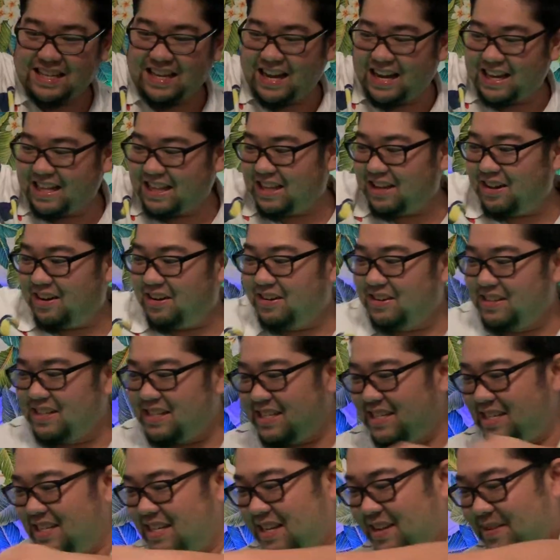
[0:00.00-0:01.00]
like
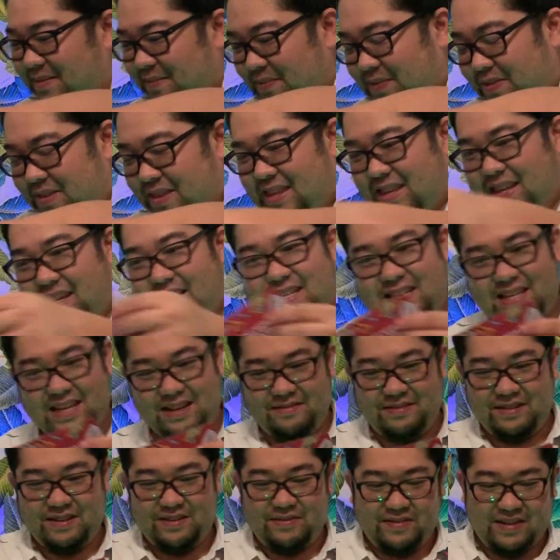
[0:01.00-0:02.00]
those.
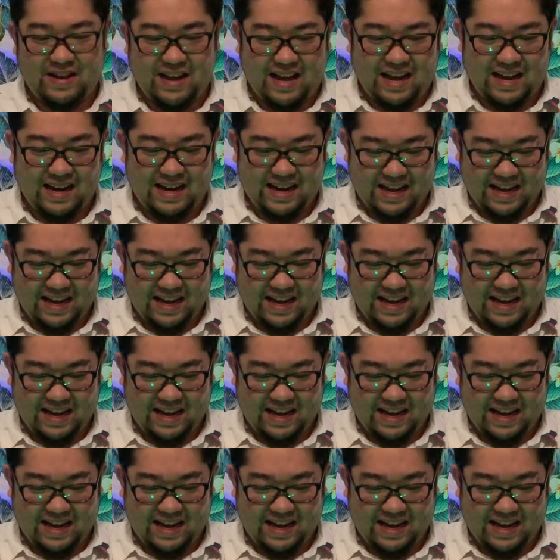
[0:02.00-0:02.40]
See, we've got